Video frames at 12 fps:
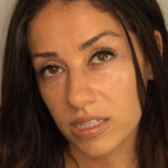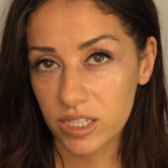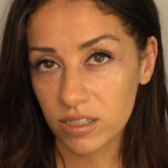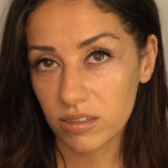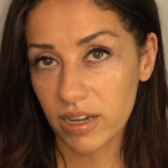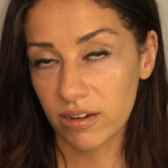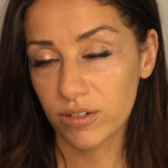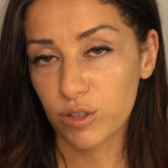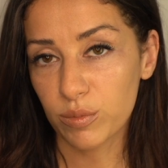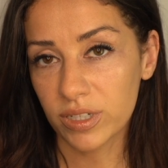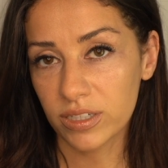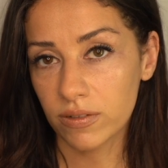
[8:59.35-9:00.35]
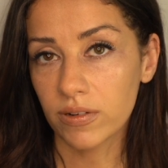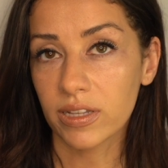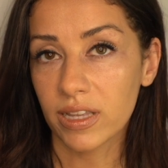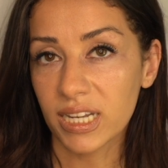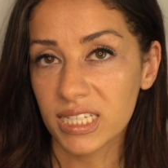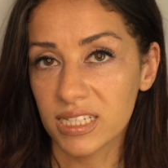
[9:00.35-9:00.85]
Until everybody
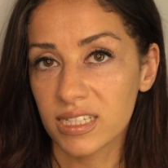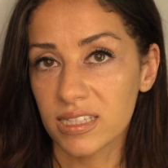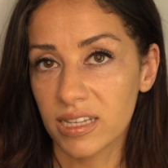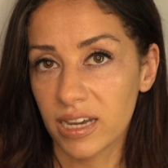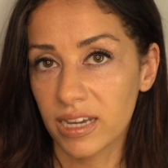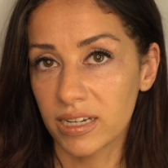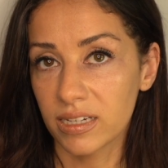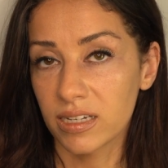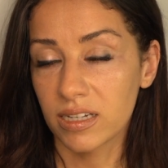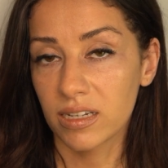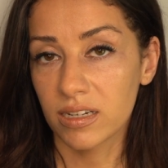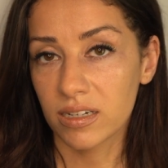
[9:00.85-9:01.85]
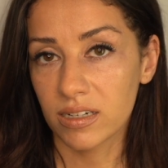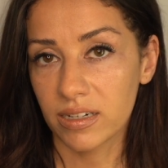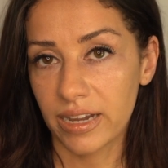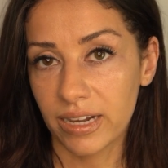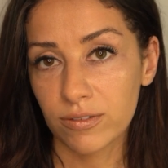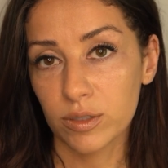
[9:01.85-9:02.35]
realizes that
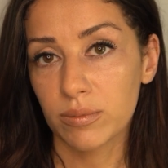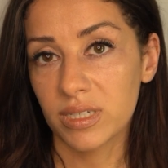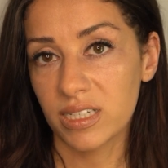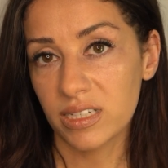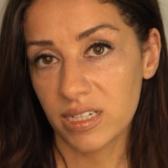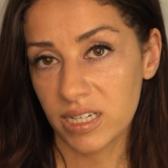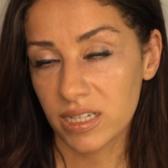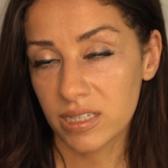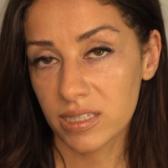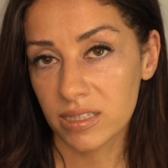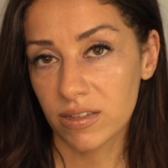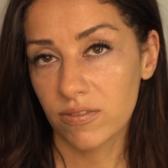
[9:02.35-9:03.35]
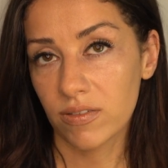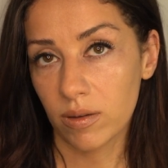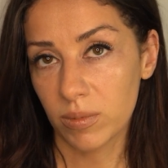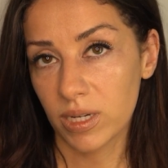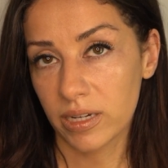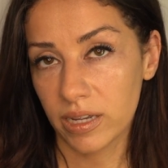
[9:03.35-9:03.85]
everybody needs the
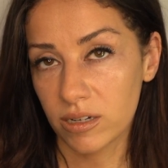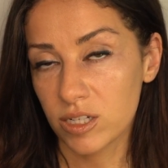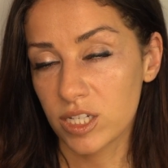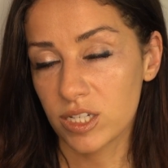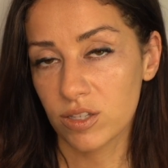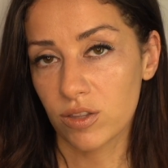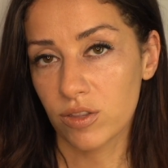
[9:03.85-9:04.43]
feminine energy to